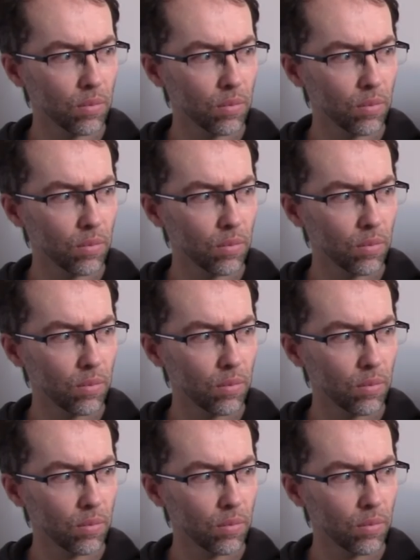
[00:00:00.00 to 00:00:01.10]

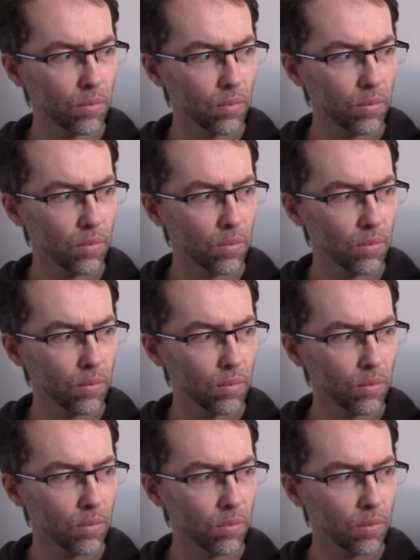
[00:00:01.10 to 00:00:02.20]

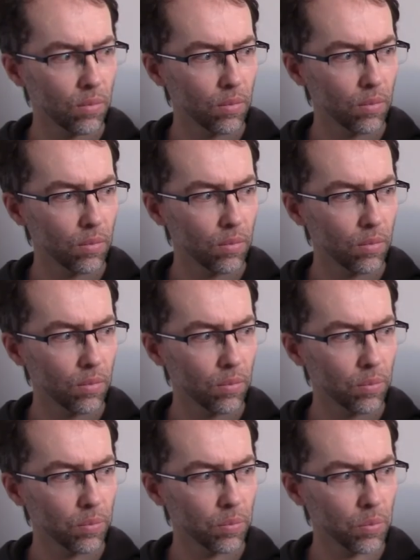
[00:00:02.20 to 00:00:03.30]

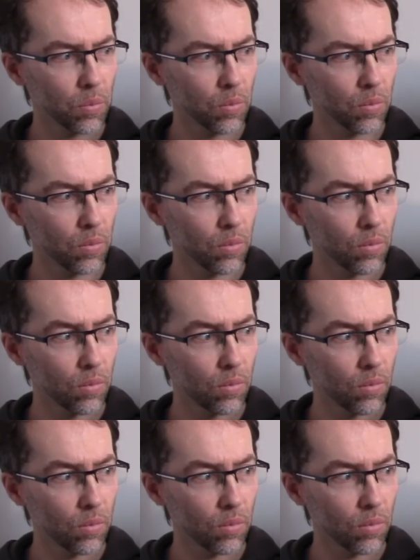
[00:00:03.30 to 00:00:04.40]

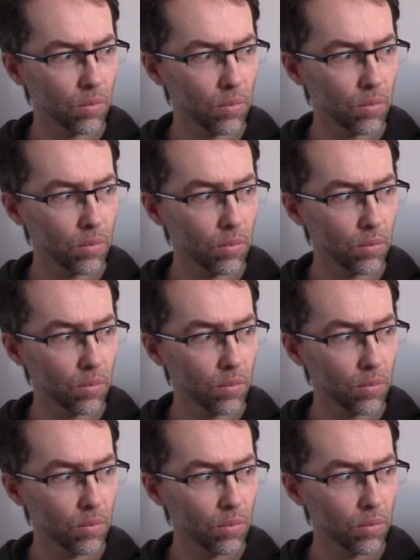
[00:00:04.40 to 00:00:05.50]

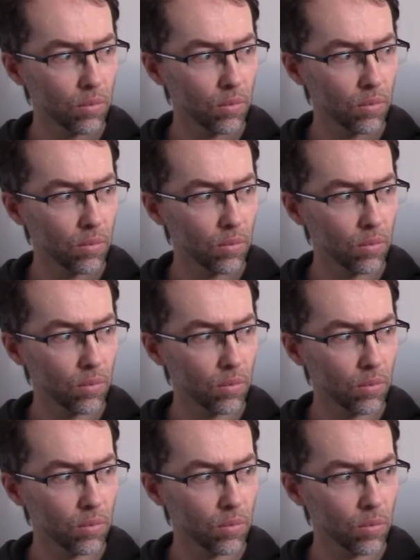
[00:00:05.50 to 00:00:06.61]

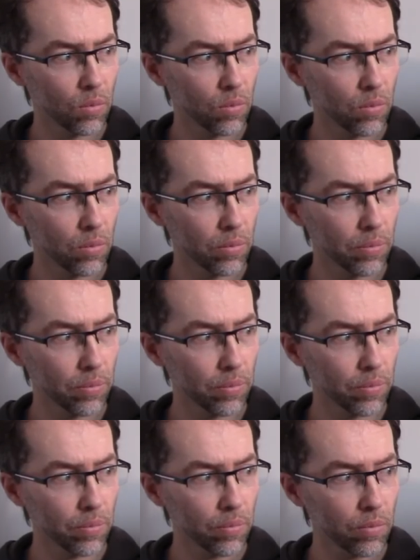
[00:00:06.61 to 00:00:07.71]

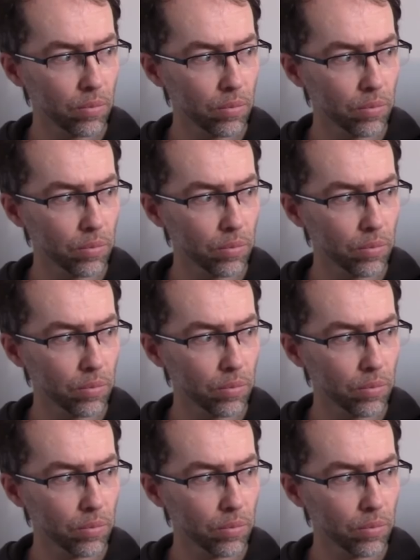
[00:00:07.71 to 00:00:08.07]
This person isn't speaking.